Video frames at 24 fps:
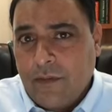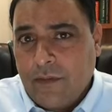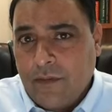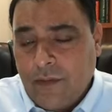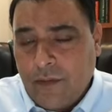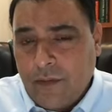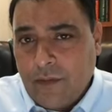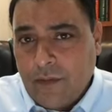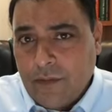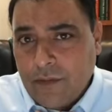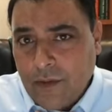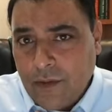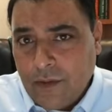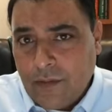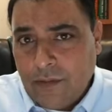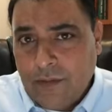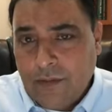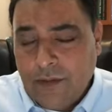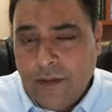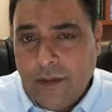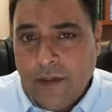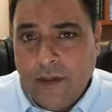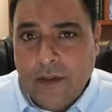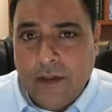with vocal
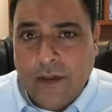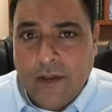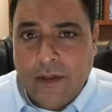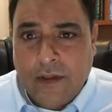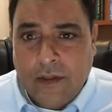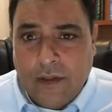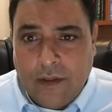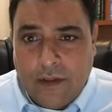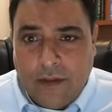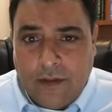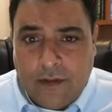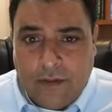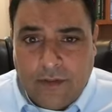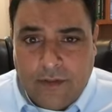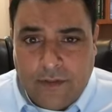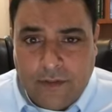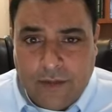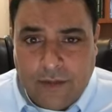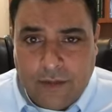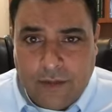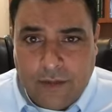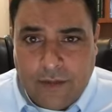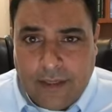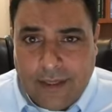tone.
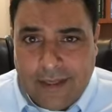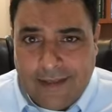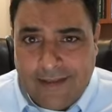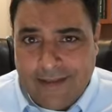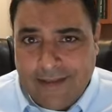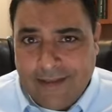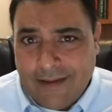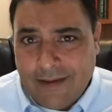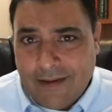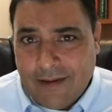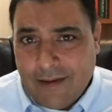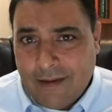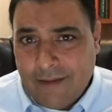So again,